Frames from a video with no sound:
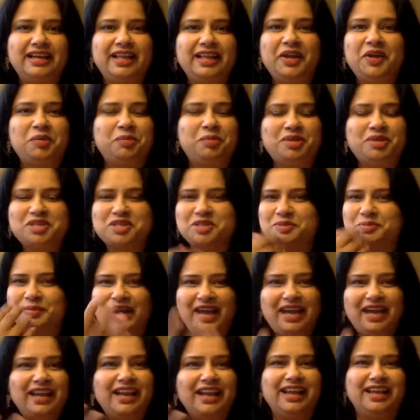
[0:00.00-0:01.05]
They could be
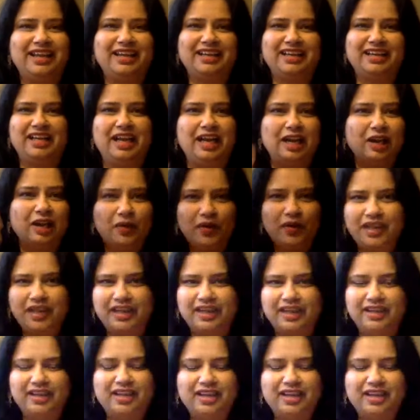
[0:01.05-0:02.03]
smiling, glowing,